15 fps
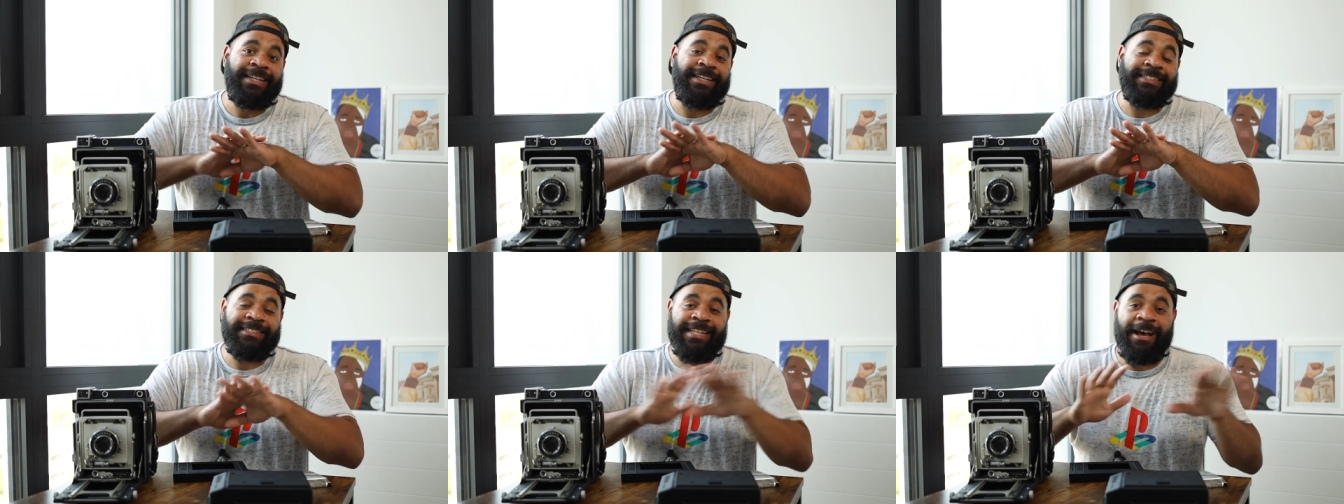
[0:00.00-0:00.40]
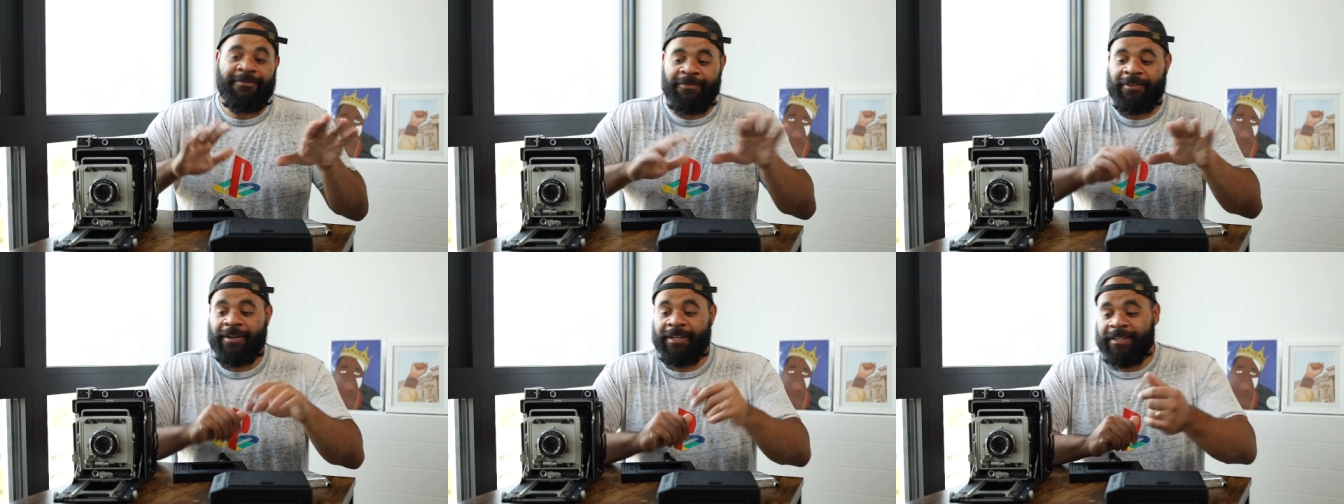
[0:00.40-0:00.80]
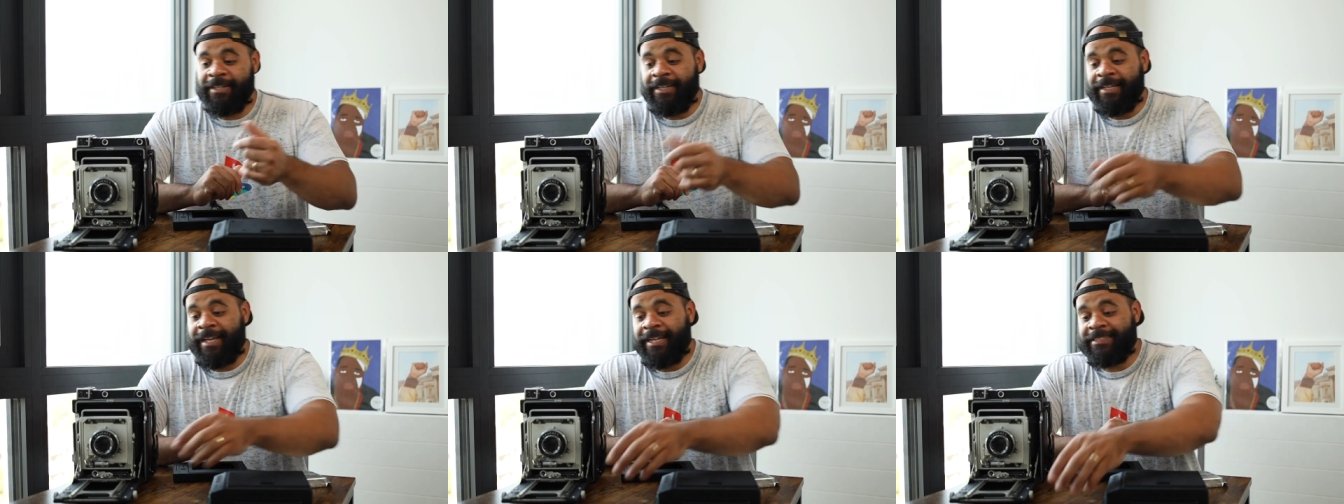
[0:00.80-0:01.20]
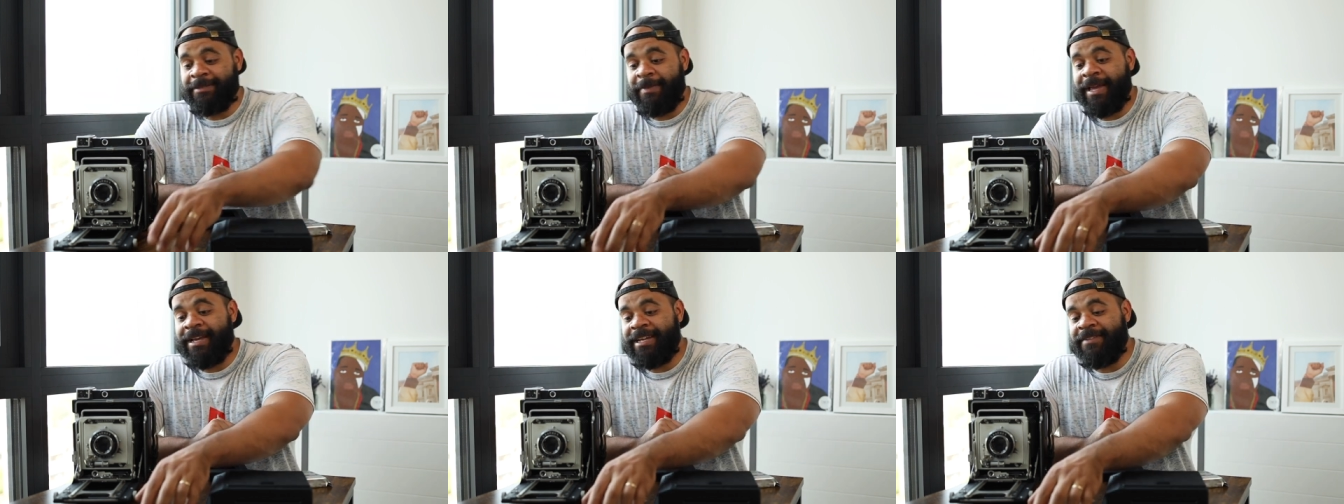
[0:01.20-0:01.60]
is not fun. And
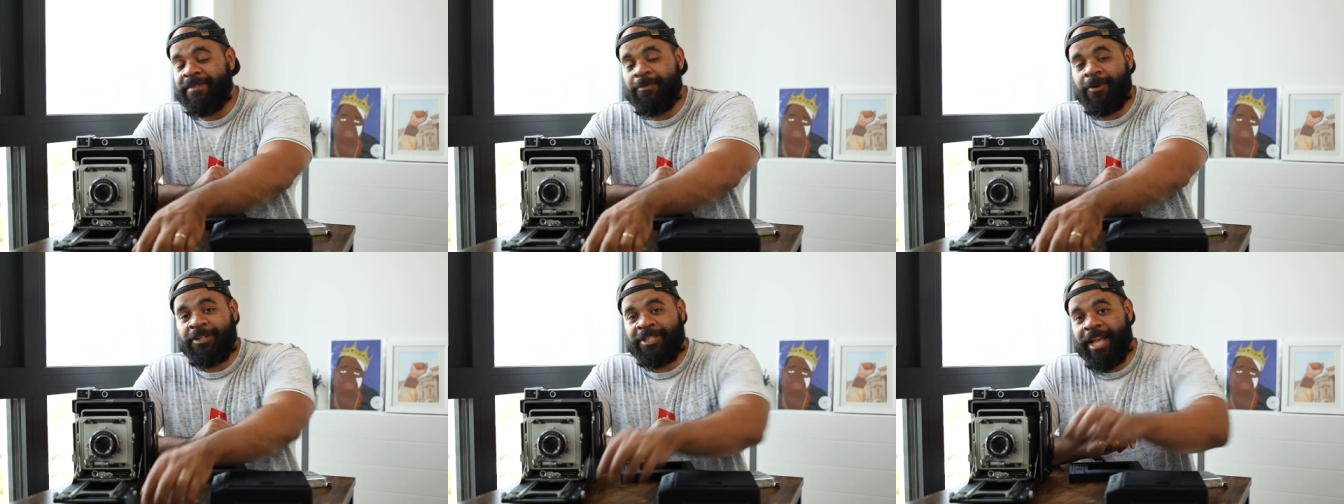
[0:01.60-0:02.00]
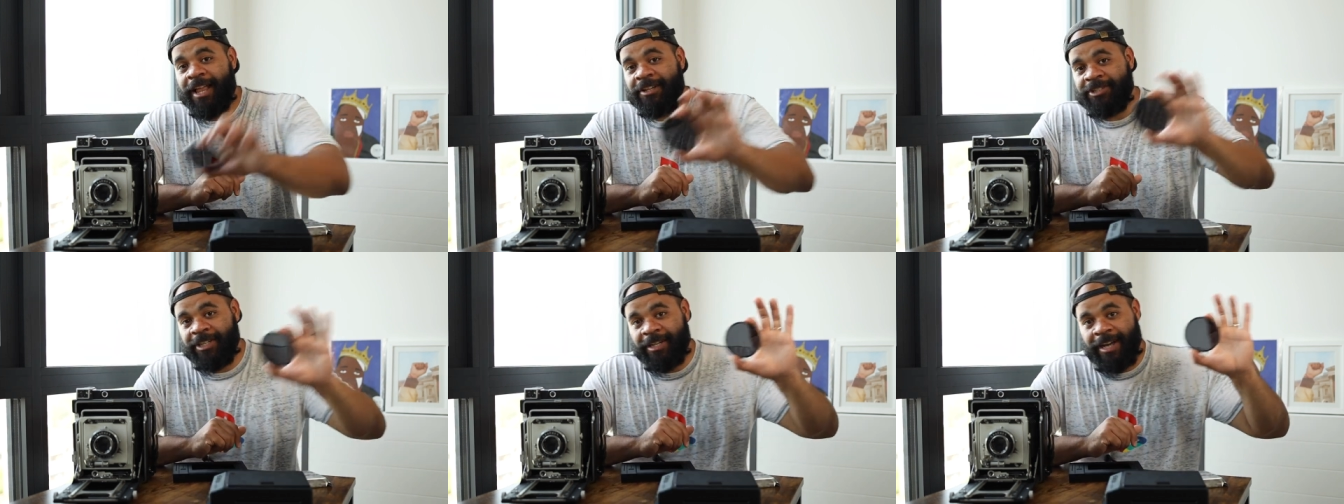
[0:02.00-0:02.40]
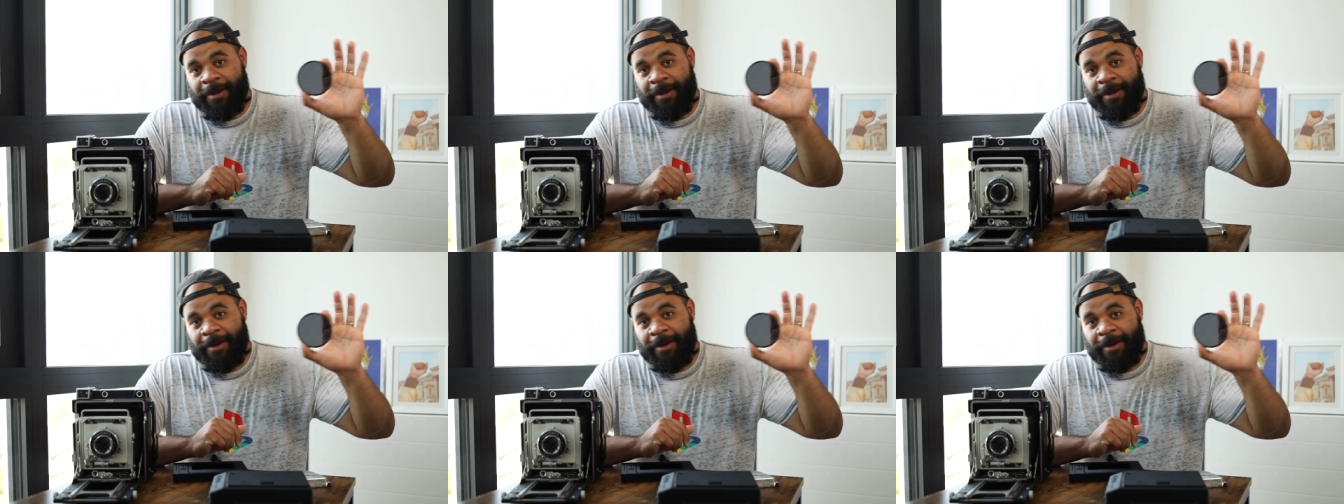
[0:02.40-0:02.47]
to make it even more challenging,